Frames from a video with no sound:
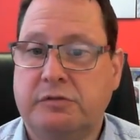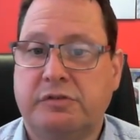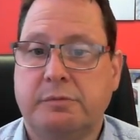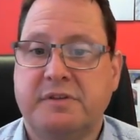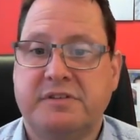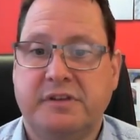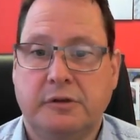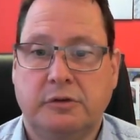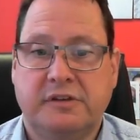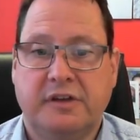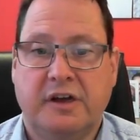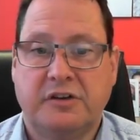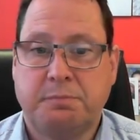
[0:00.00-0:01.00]
from the single
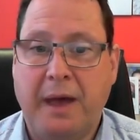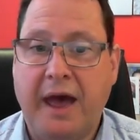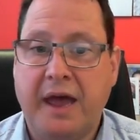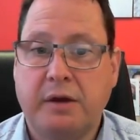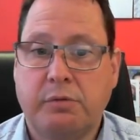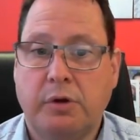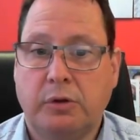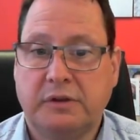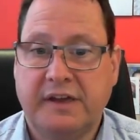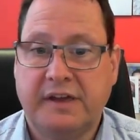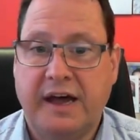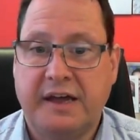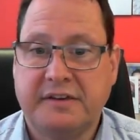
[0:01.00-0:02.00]
touch payroll
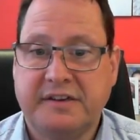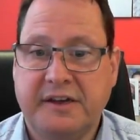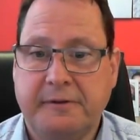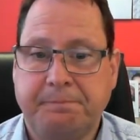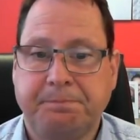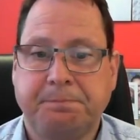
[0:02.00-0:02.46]
data,